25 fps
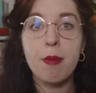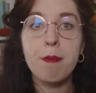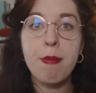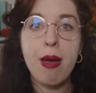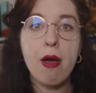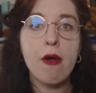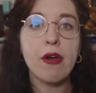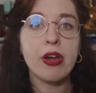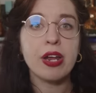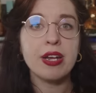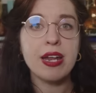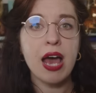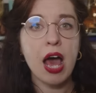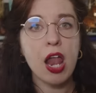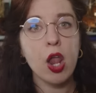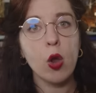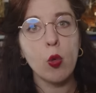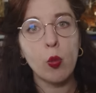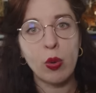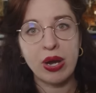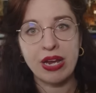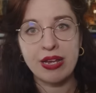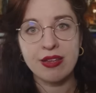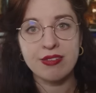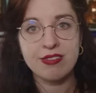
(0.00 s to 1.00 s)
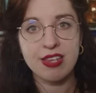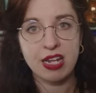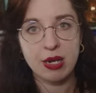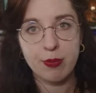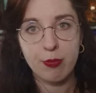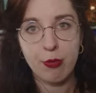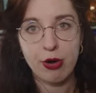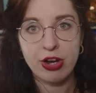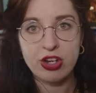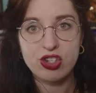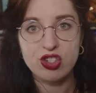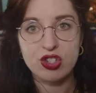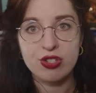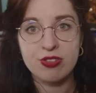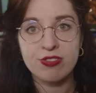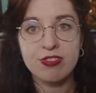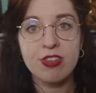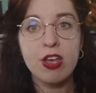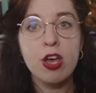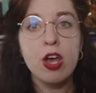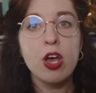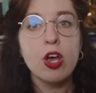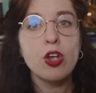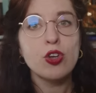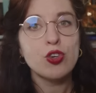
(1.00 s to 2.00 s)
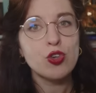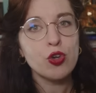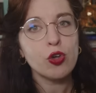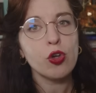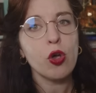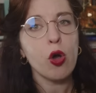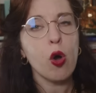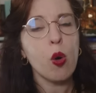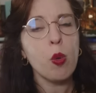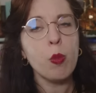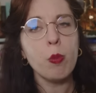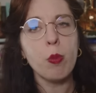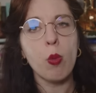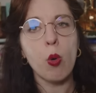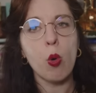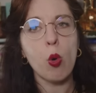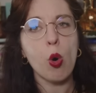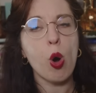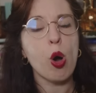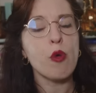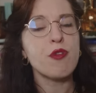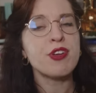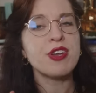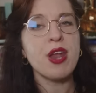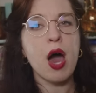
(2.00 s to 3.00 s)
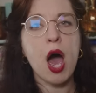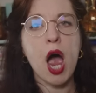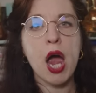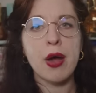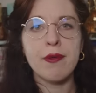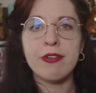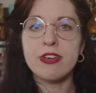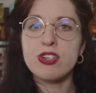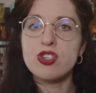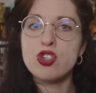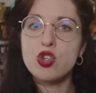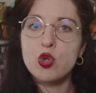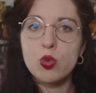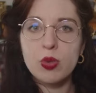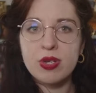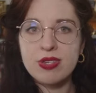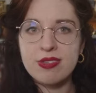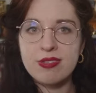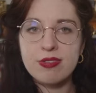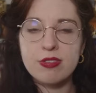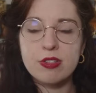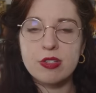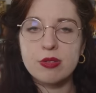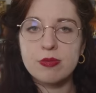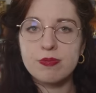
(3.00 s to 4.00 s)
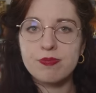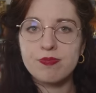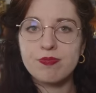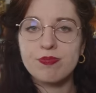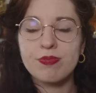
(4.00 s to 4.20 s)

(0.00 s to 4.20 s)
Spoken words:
American Halloween celebrations took on more of an Irish twist.